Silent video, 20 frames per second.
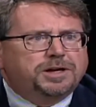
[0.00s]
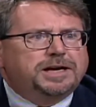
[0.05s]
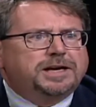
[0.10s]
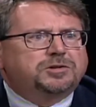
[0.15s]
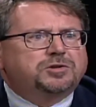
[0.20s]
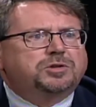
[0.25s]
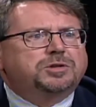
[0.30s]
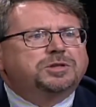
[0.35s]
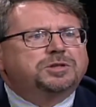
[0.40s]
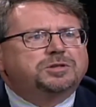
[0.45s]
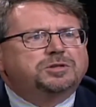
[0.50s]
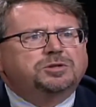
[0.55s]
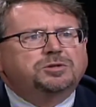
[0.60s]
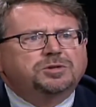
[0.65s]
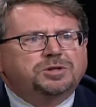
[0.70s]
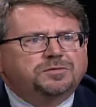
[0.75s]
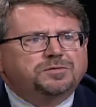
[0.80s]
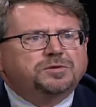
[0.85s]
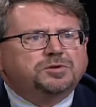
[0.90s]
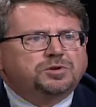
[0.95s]
actually in two
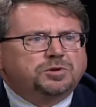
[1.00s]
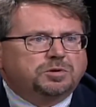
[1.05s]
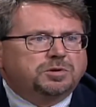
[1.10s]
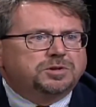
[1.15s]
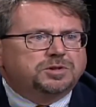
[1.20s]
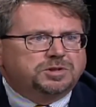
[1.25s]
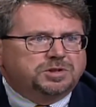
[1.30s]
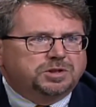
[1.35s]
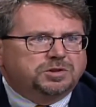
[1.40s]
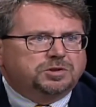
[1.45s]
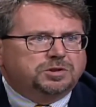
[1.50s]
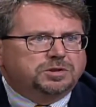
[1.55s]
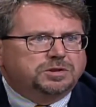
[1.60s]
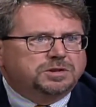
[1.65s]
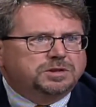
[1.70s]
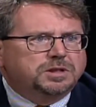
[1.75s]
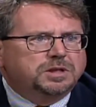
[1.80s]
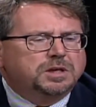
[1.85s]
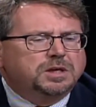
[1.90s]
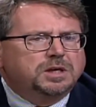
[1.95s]
different
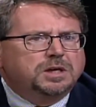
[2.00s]
jurisdictions.